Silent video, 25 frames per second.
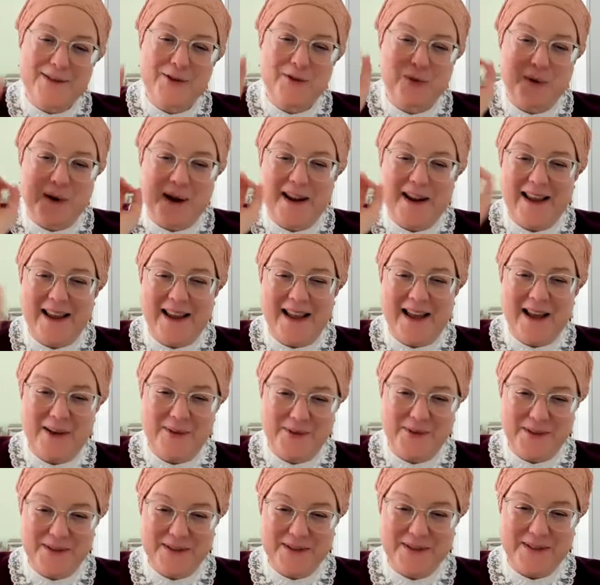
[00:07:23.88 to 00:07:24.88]

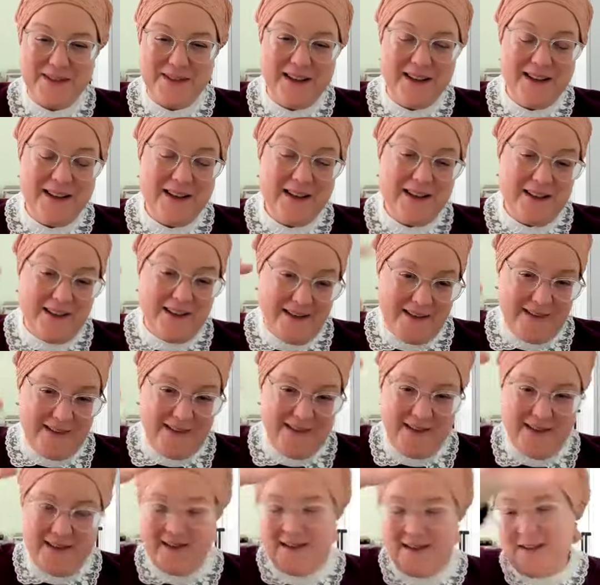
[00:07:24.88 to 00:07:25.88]
greyhounds in
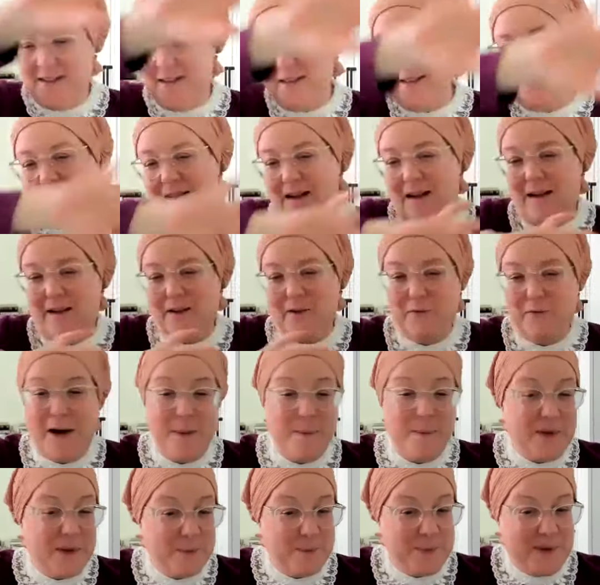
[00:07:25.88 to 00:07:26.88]
the
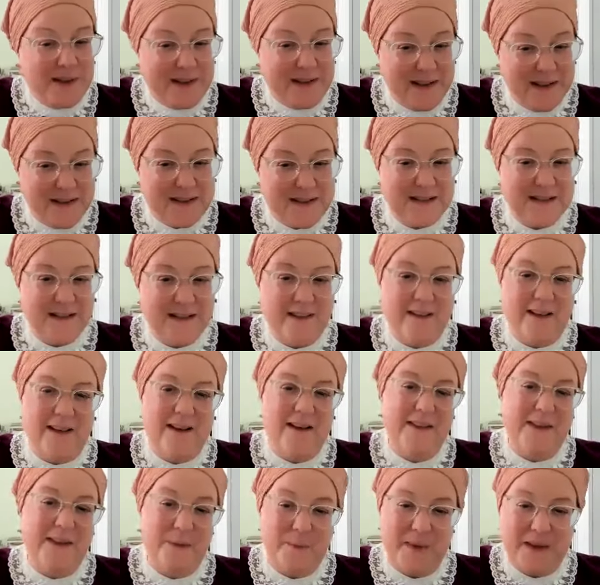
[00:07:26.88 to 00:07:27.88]
Arabian Peninsula
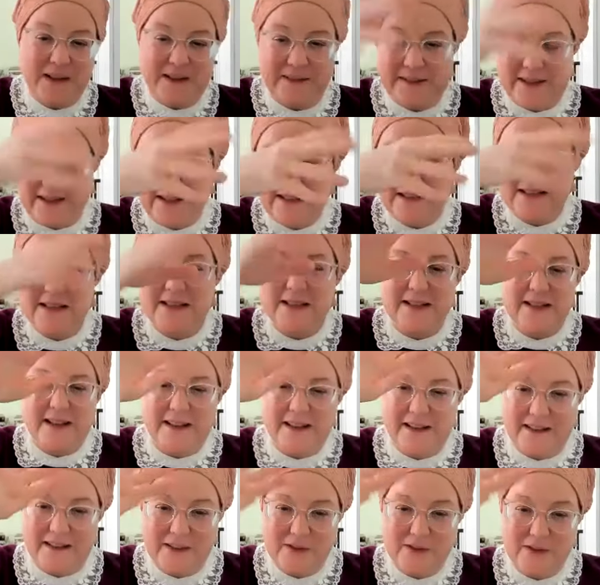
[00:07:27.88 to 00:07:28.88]
and the Middle East
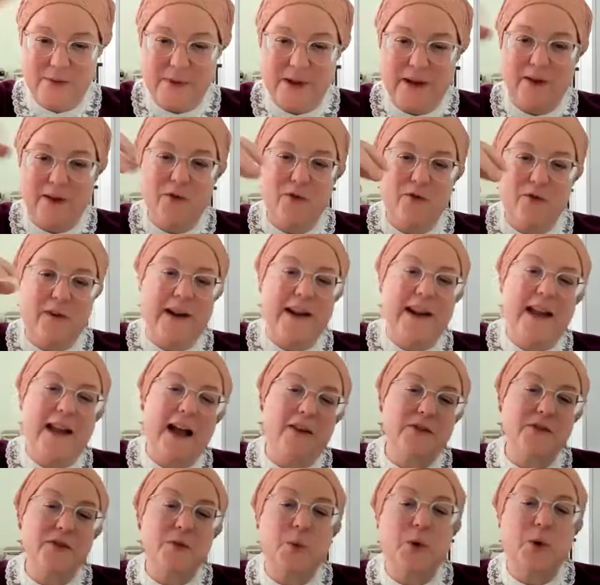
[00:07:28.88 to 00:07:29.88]
and Israel,
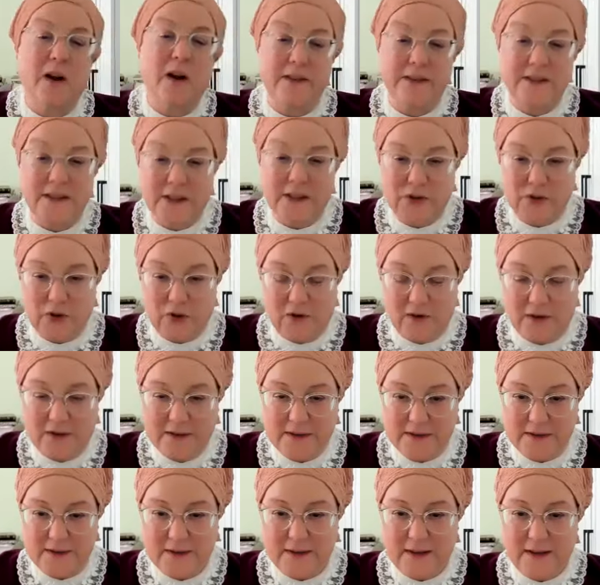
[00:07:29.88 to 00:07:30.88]
greyhounds were hunting
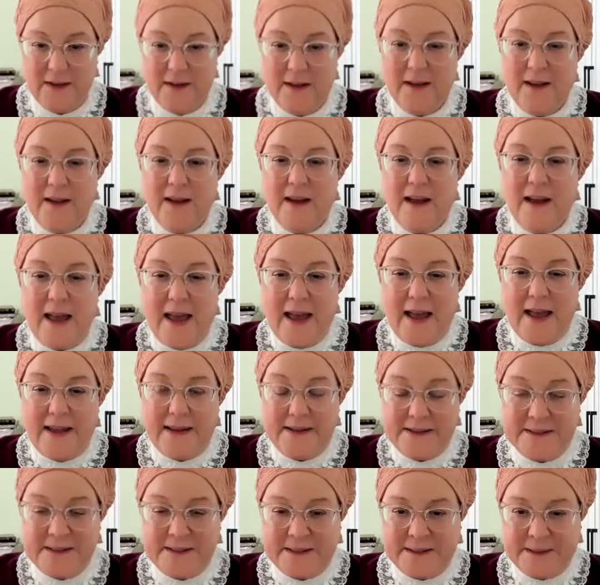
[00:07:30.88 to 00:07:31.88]
dogs,
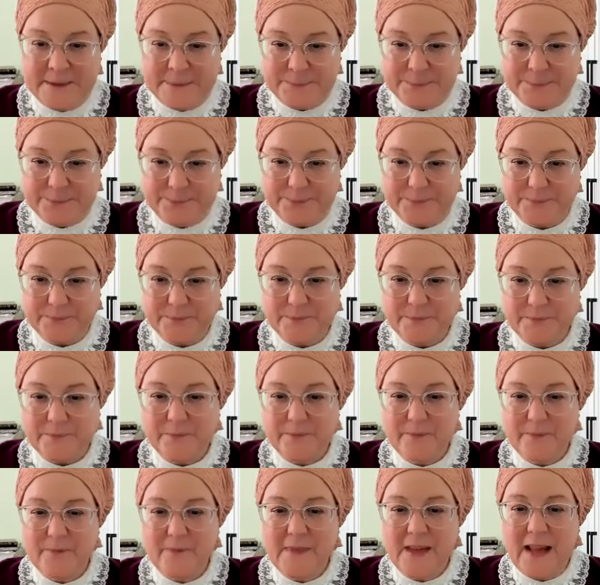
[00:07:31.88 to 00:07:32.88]
and
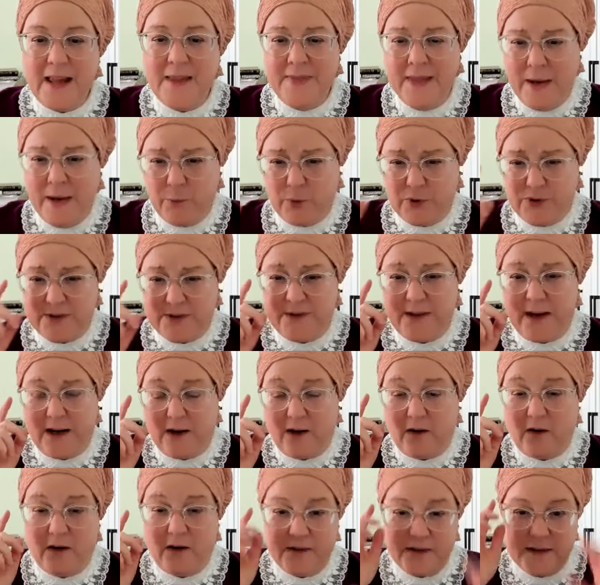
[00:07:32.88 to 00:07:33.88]
they
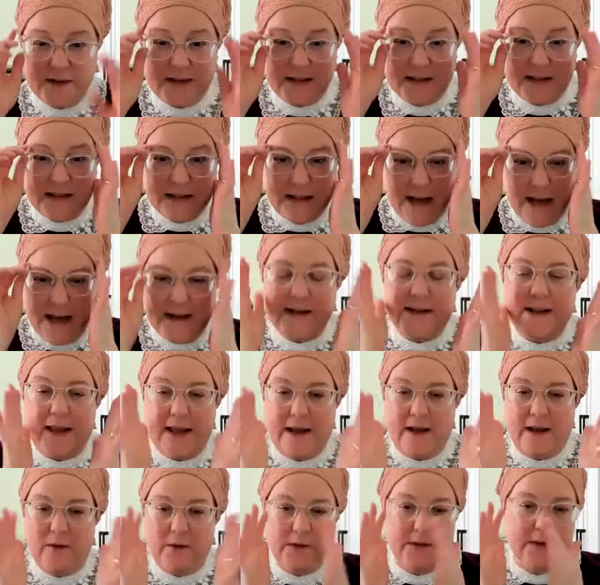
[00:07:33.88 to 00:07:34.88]
are sight
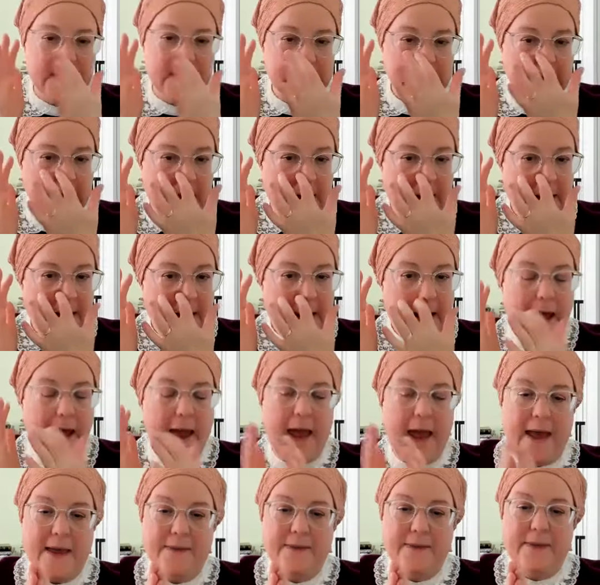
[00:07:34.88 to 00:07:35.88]
hounds,
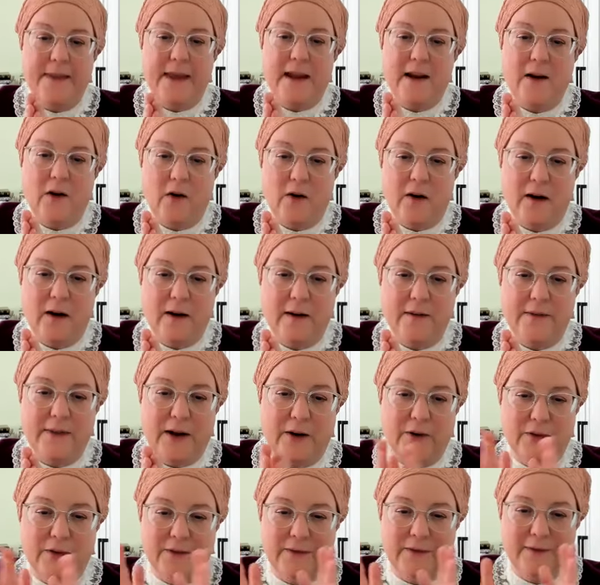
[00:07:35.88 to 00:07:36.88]
and they're
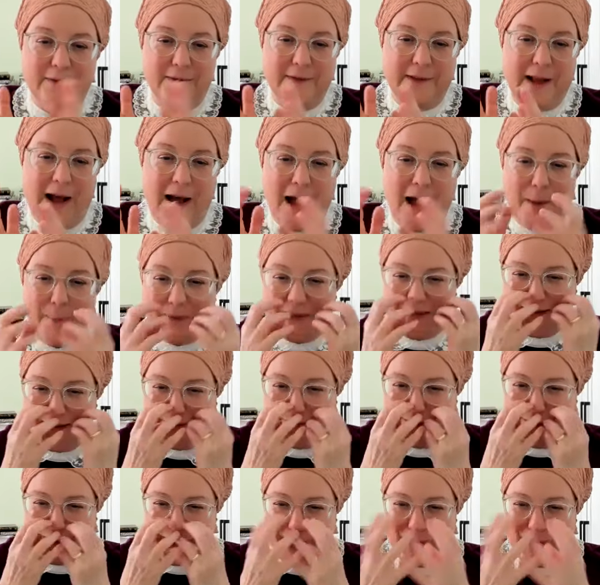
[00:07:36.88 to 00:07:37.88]
the
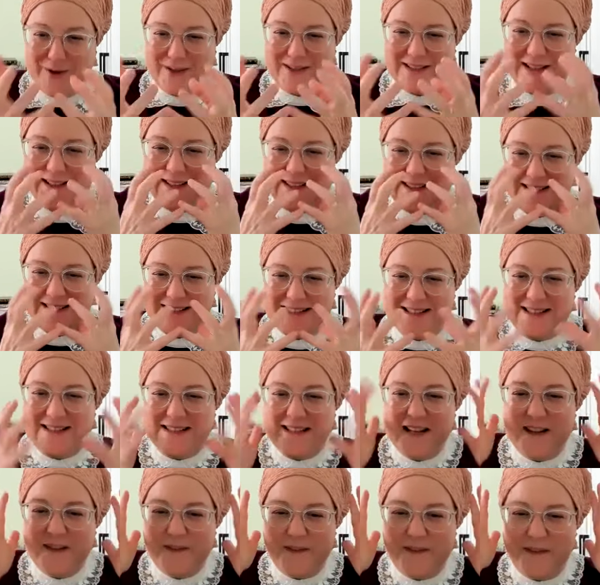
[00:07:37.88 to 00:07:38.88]
opposite of the dogs that can
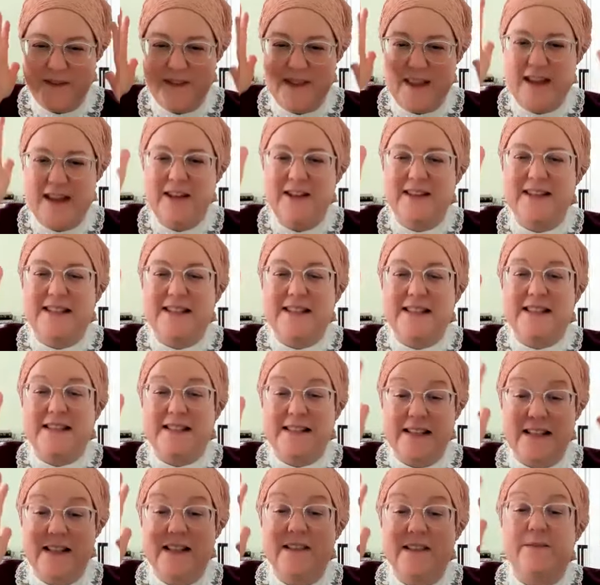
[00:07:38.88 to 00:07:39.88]
sniff. They
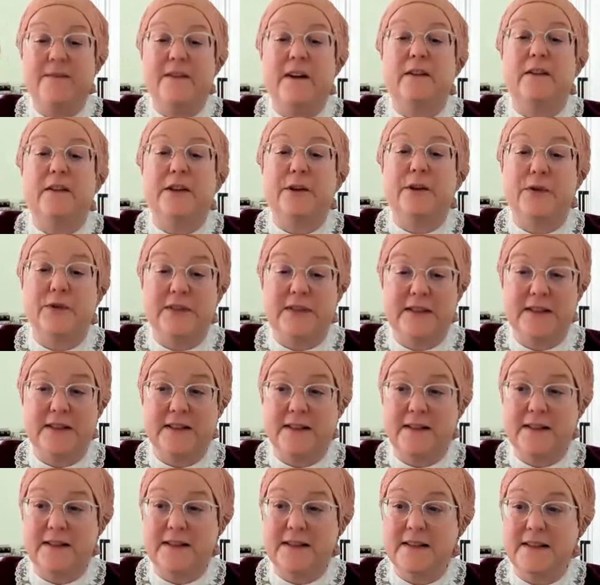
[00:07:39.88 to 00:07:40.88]
see very good
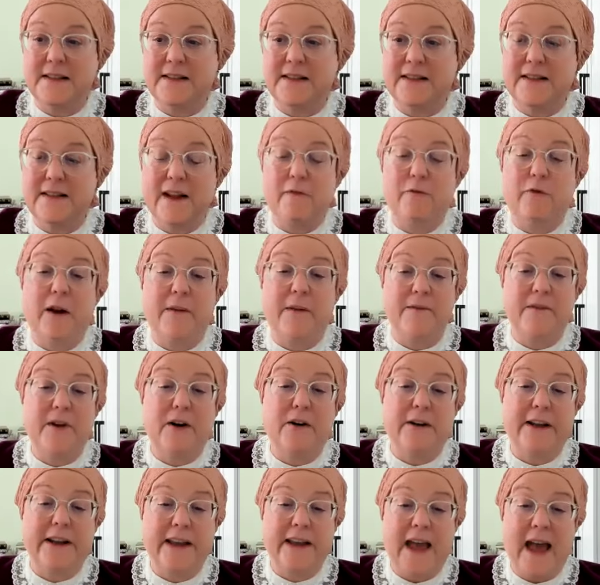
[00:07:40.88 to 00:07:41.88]
distances and they run
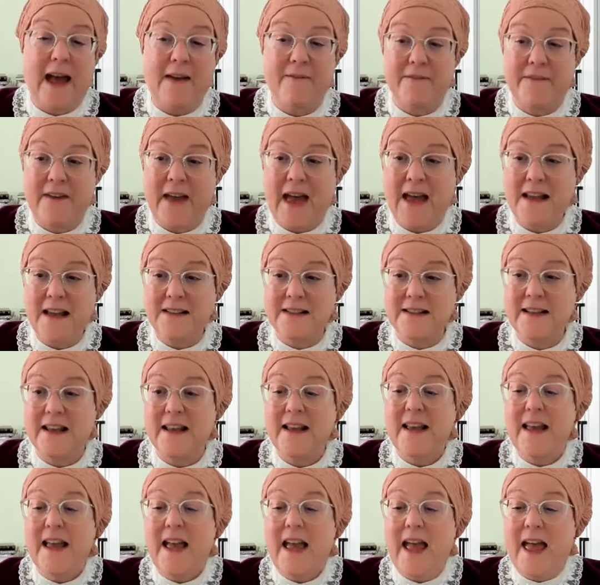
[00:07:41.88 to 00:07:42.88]
very fast
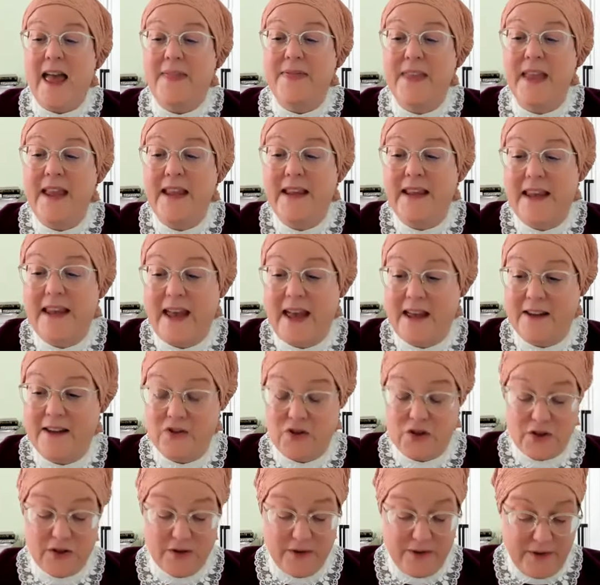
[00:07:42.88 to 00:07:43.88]
and they
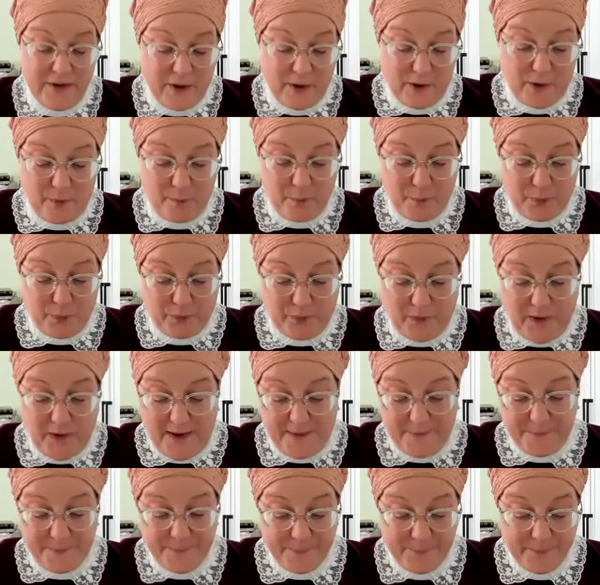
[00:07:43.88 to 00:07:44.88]
catch their
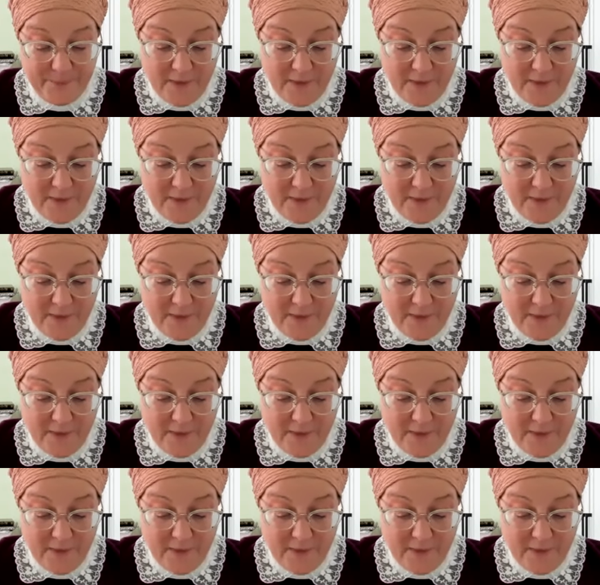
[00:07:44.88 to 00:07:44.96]
prey.